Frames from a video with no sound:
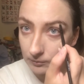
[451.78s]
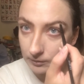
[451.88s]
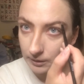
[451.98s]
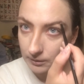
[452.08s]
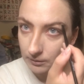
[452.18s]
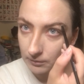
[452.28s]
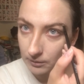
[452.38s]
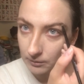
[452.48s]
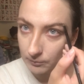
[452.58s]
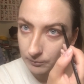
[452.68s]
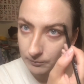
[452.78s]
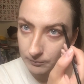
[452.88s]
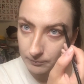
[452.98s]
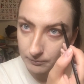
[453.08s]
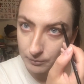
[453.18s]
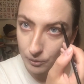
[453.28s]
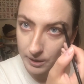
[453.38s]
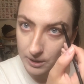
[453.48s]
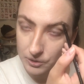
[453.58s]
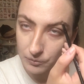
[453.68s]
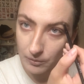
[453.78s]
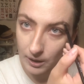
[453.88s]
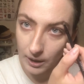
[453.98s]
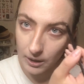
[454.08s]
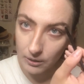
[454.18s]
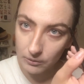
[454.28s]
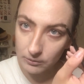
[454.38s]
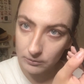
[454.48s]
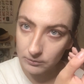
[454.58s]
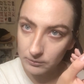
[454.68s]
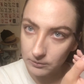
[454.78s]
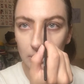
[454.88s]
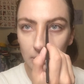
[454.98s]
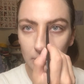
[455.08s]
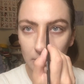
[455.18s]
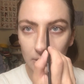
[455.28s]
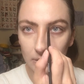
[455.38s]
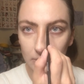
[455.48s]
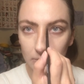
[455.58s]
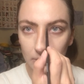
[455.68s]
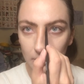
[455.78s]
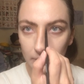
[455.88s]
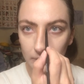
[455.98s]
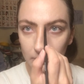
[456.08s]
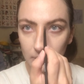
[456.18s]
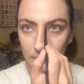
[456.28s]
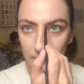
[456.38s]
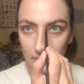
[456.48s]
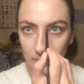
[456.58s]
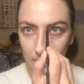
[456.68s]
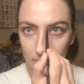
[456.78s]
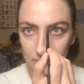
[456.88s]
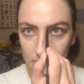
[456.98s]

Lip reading: literal boyish brow. I'm gonna also define